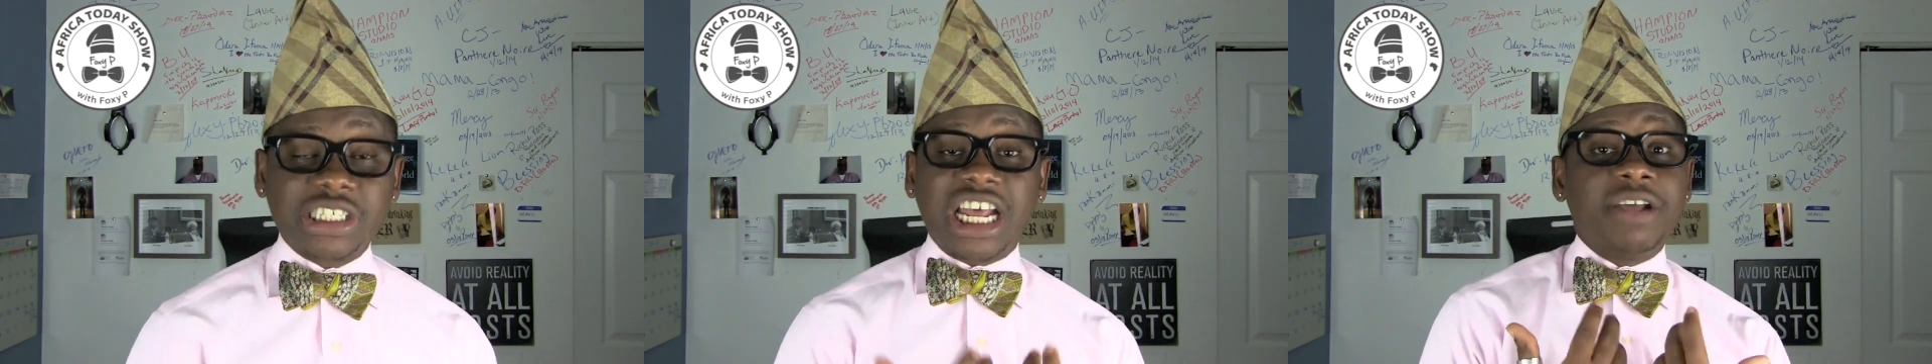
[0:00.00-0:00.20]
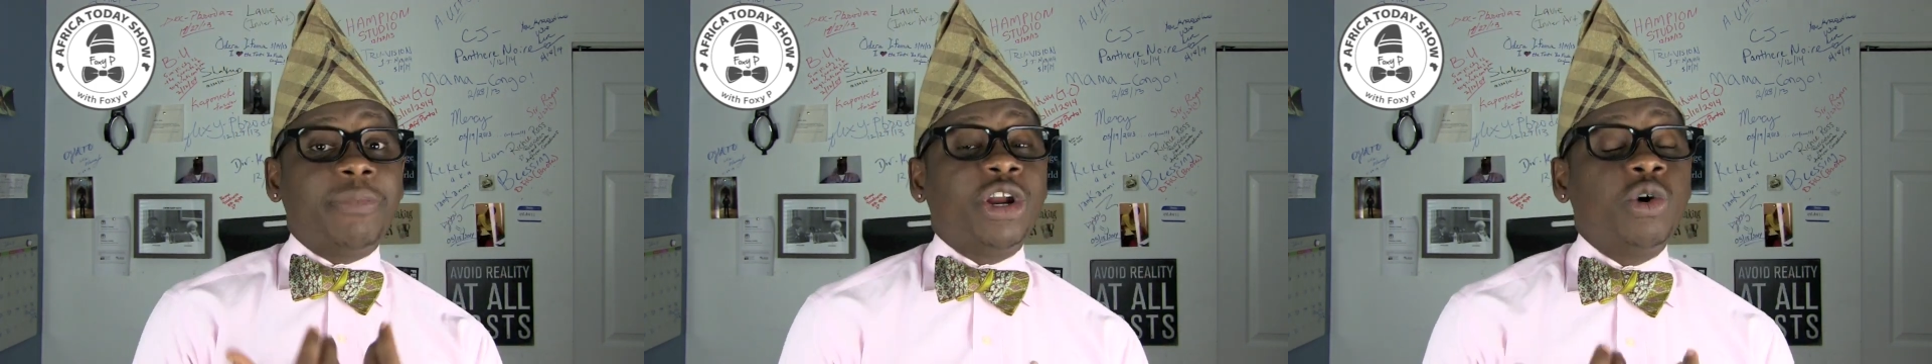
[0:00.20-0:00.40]

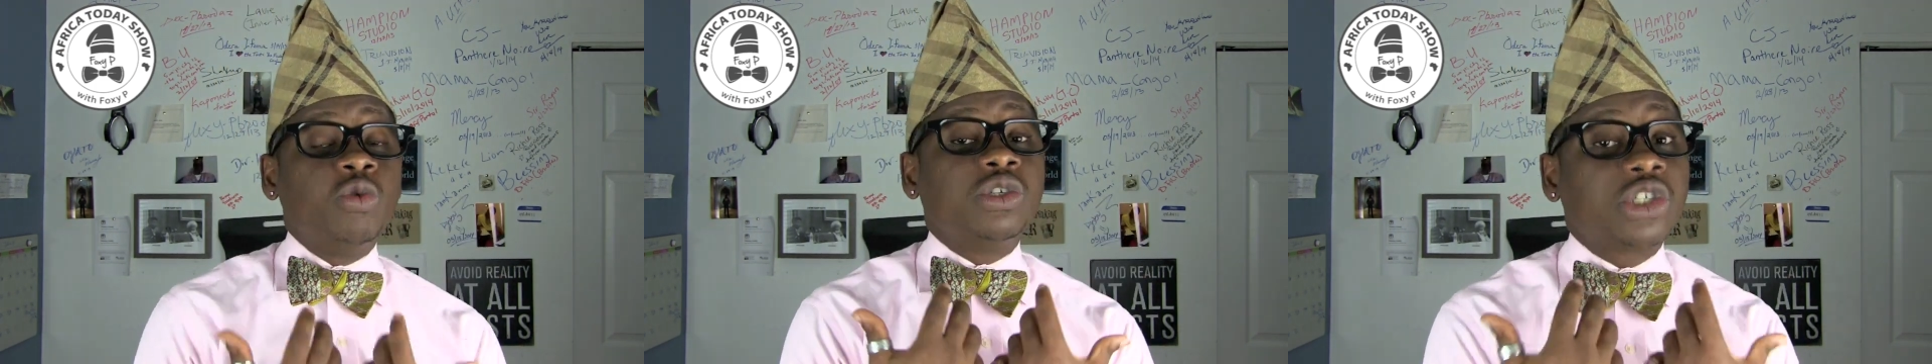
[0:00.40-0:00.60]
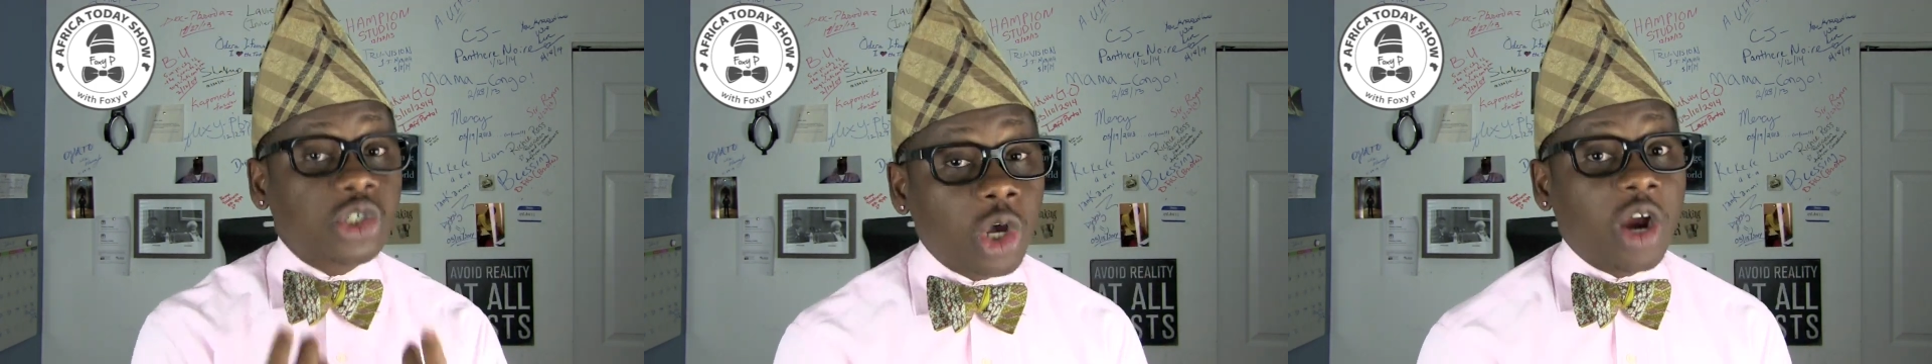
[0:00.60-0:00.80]
because anybody
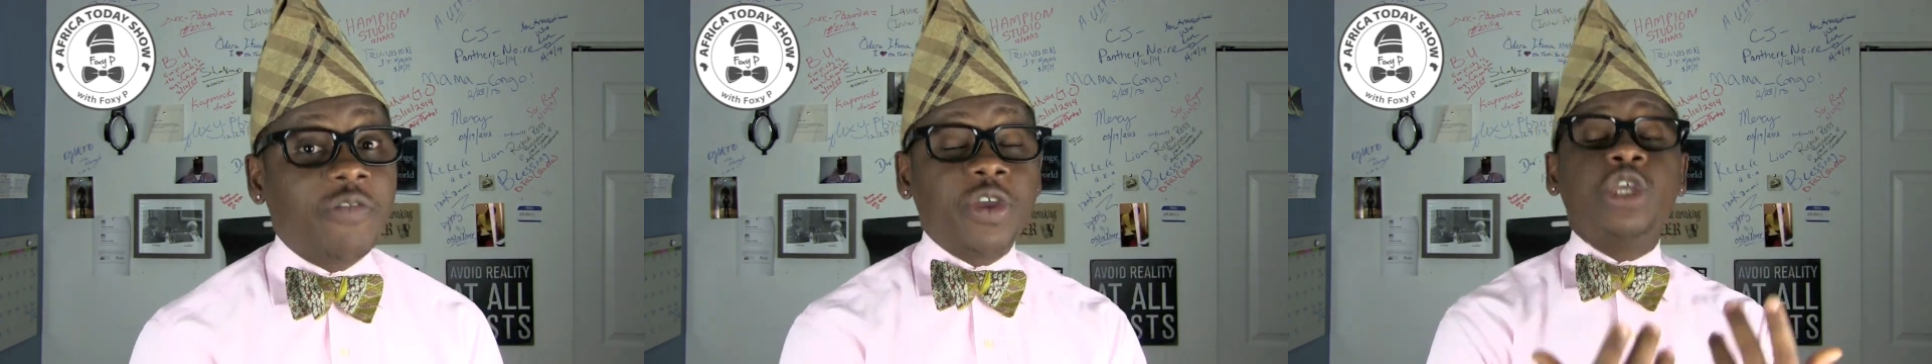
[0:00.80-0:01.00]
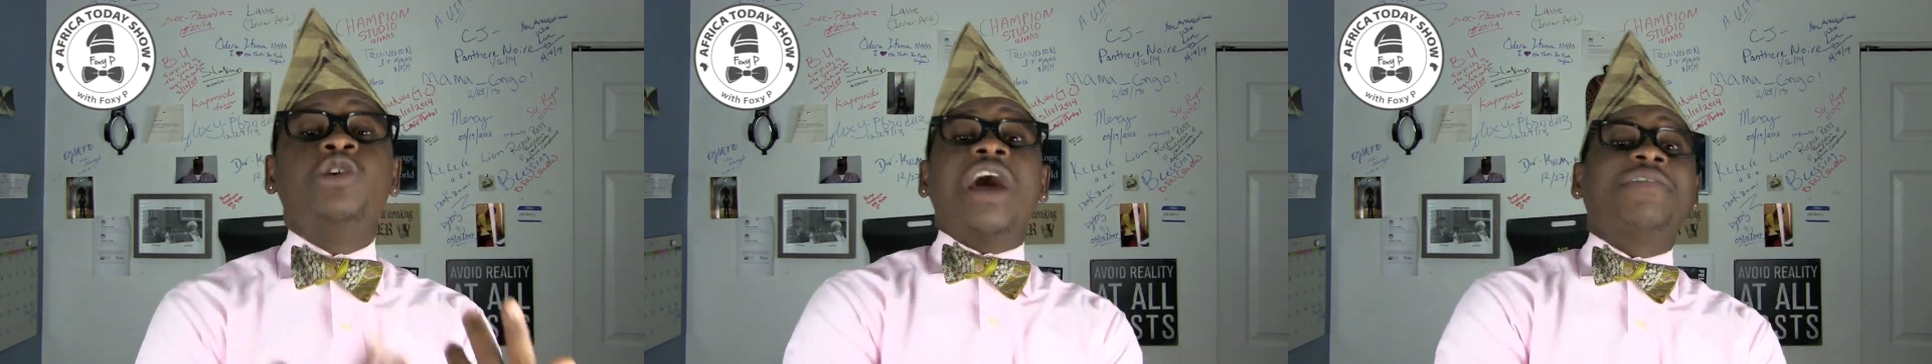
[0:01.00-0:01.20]
who's
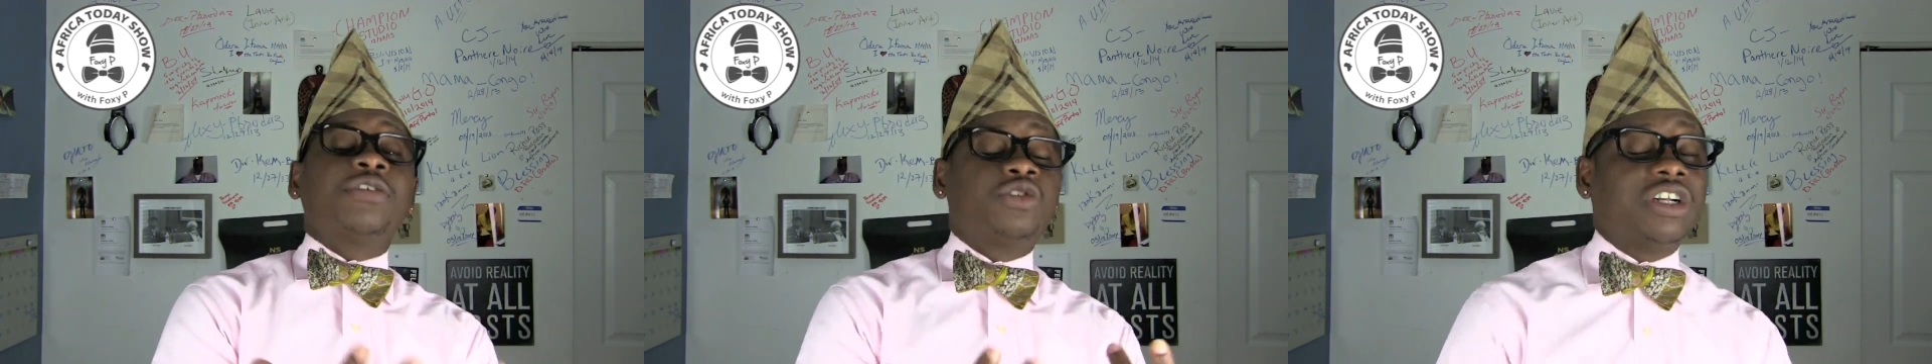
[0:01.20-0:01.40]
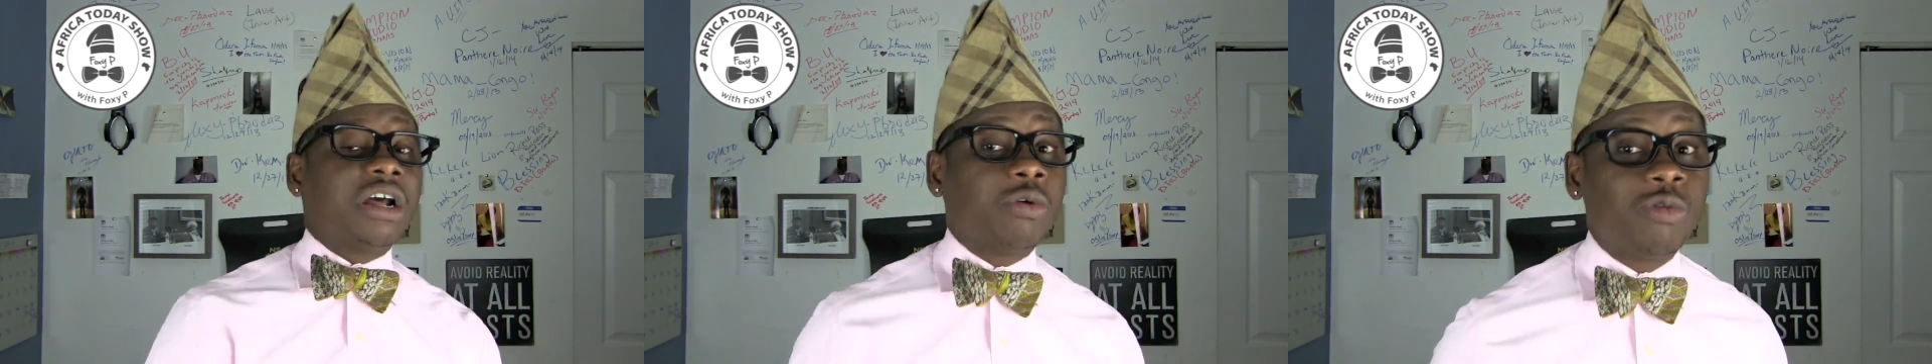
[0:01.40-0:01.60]
serving you
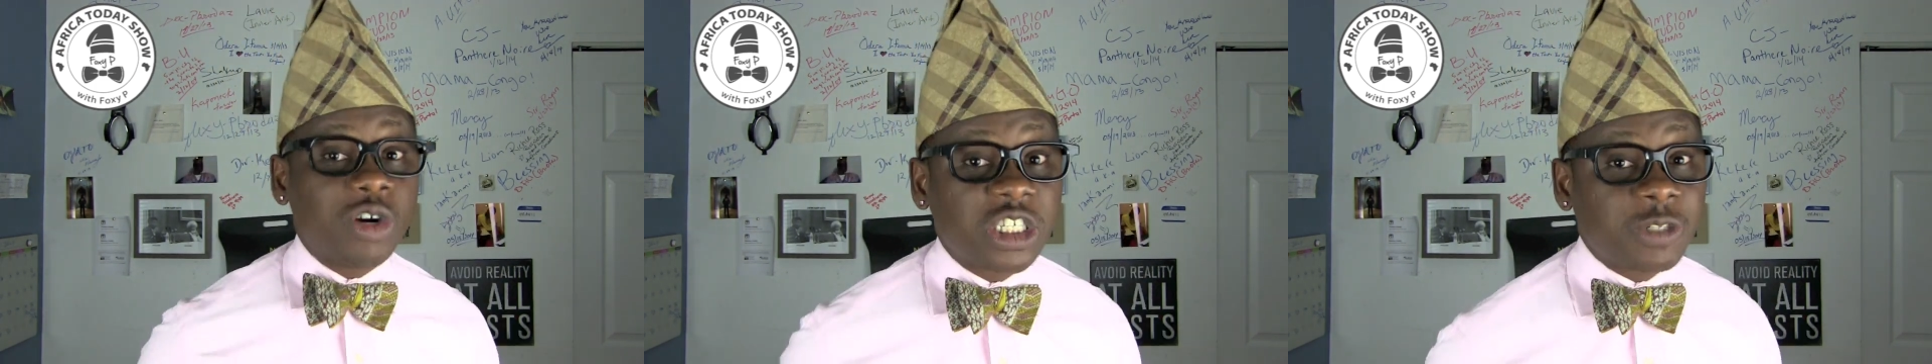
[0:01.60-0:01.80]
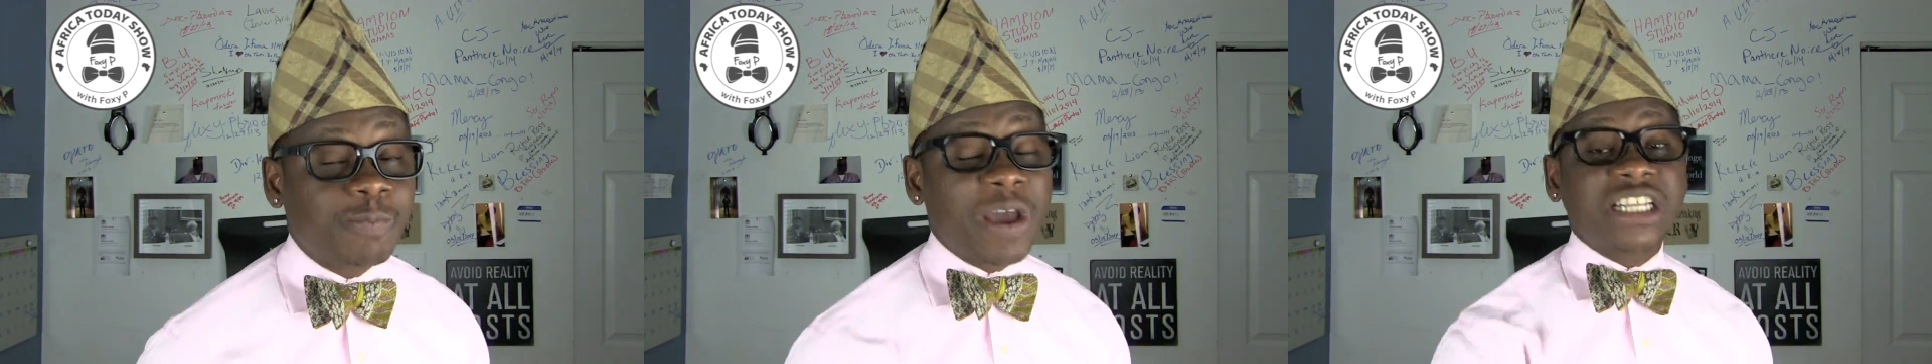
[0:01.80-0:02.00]
have to treat them with
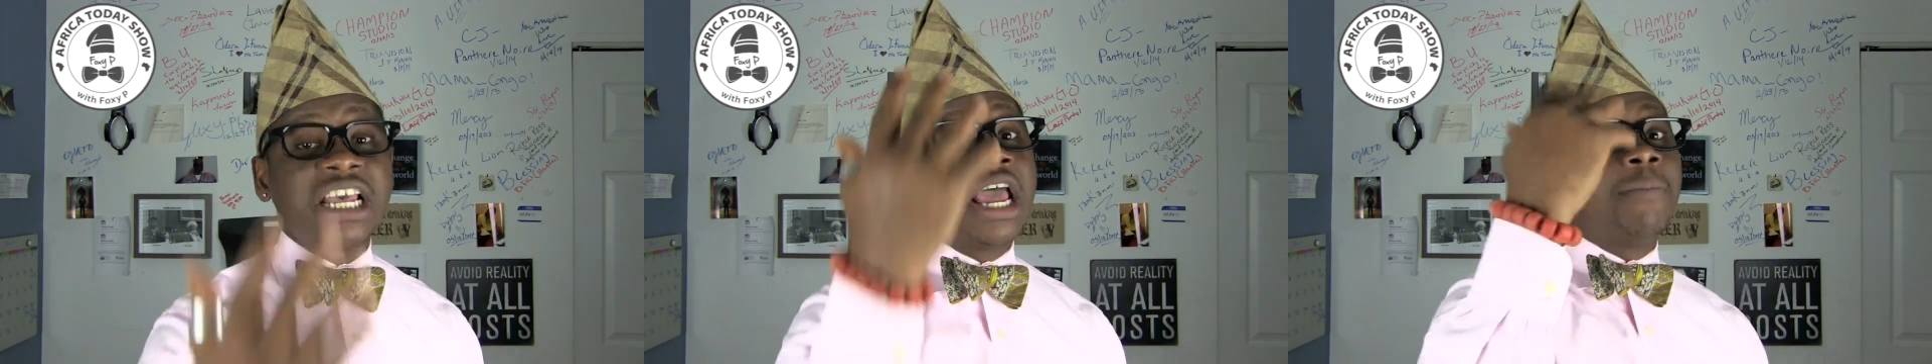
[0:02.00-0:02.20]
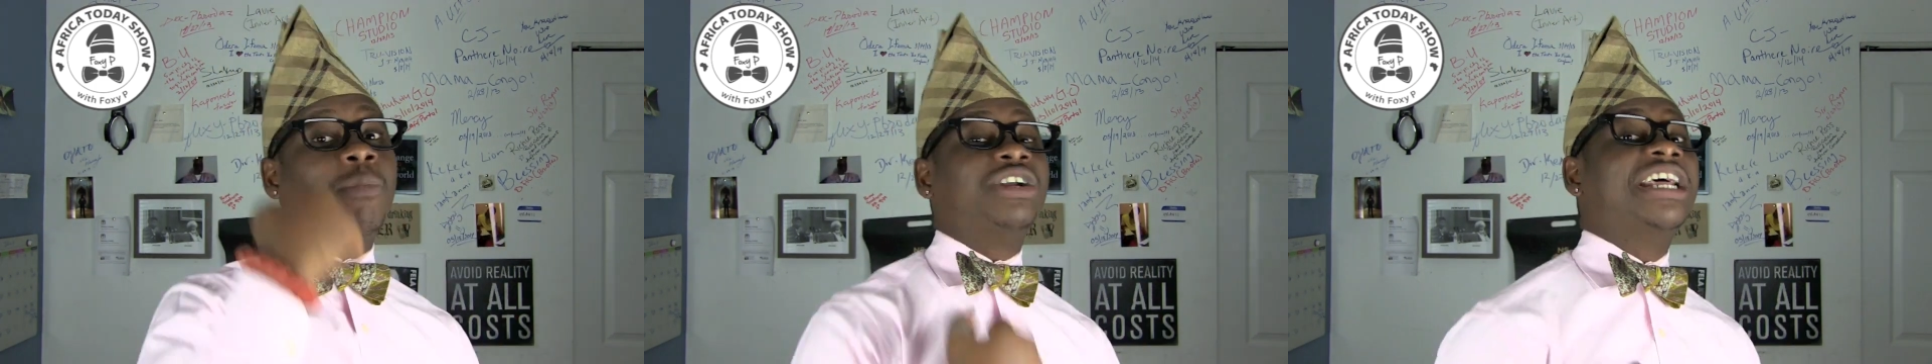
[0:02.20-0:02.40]
respect.